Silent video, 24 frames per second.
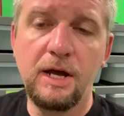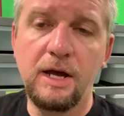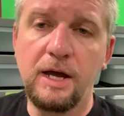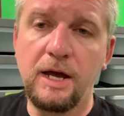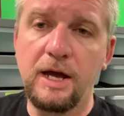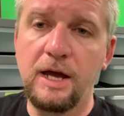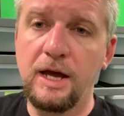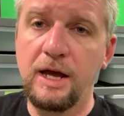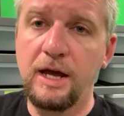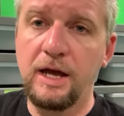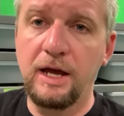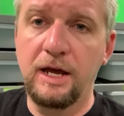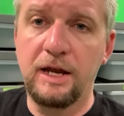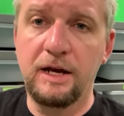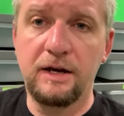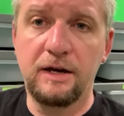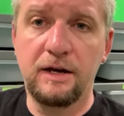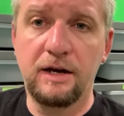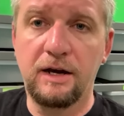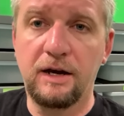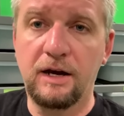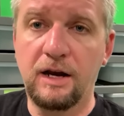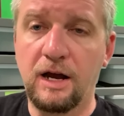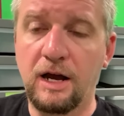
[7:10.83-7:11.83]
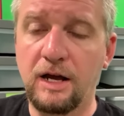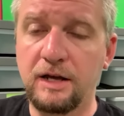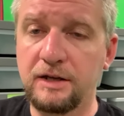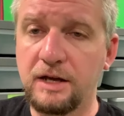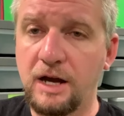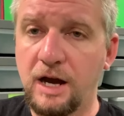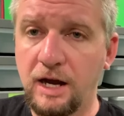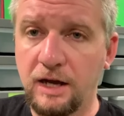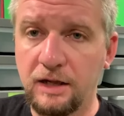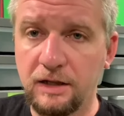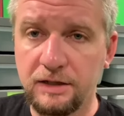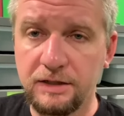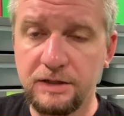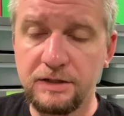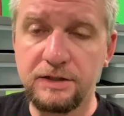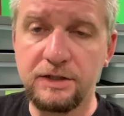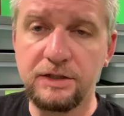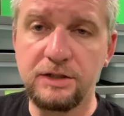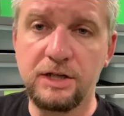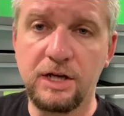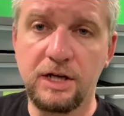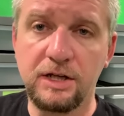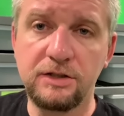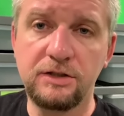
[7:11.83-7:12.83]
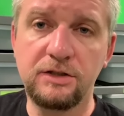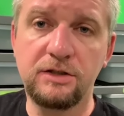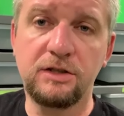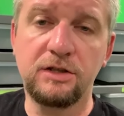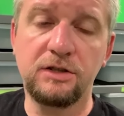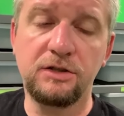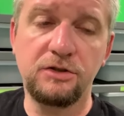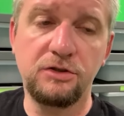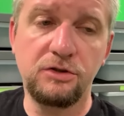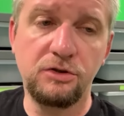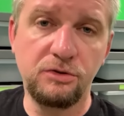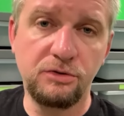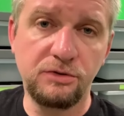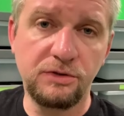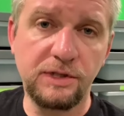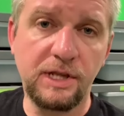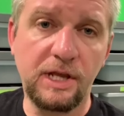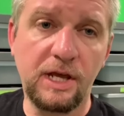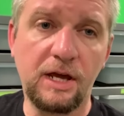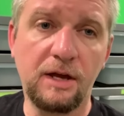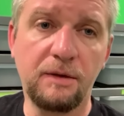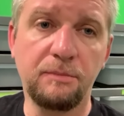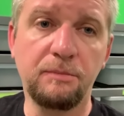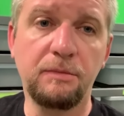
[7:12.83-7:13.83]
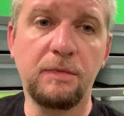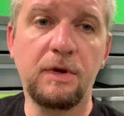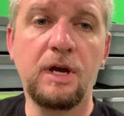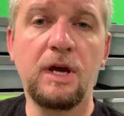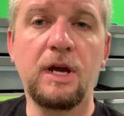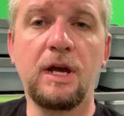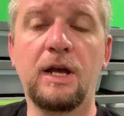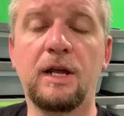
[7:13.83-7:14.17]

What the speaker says: and I highly suggest to use them.